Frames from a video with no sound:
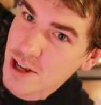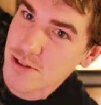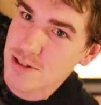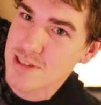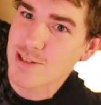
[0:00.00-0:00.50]
of
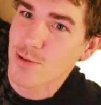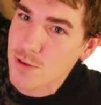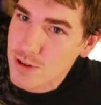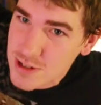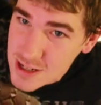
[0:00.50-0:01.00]
colors and
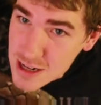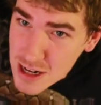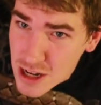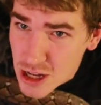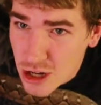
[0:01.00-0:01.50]
silvers and
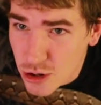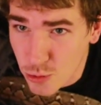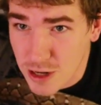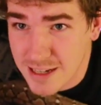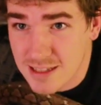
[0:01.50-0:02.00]

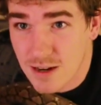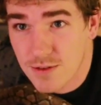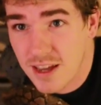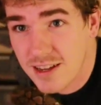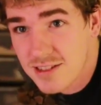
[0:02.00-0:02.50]
greens and
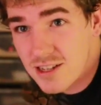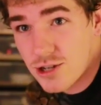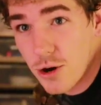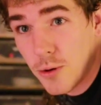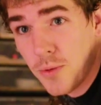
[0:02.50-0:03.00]
everything else that
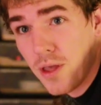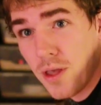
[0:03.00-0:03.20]
show.